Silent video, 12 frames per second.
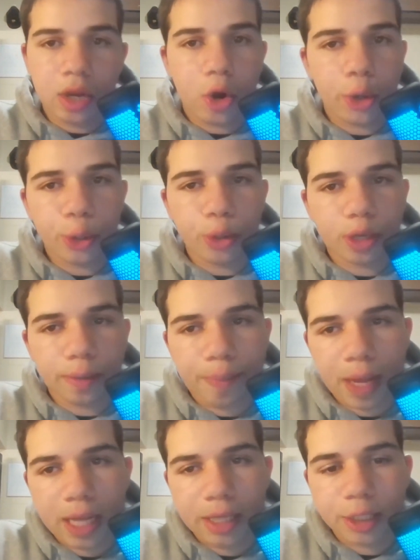are you going to
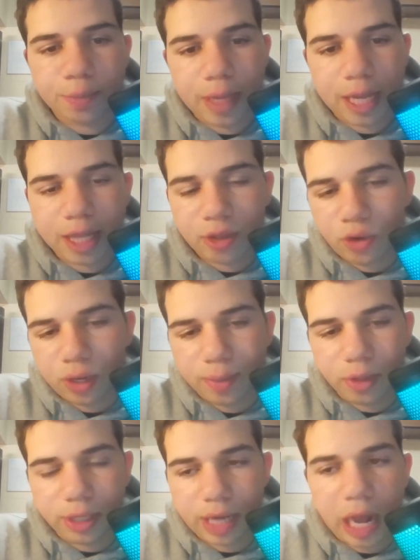pay this man $30
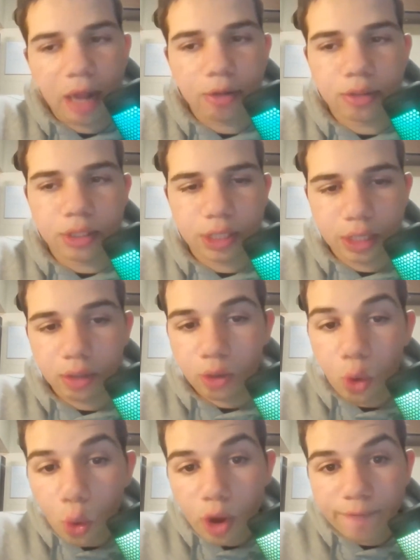million a year,
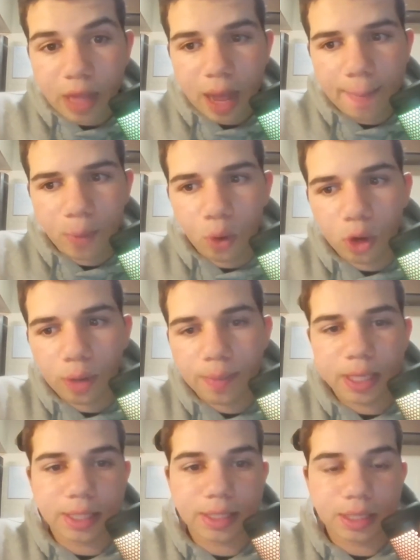or if not more?
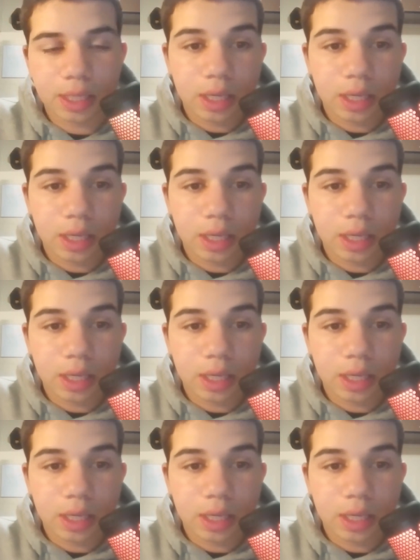Because,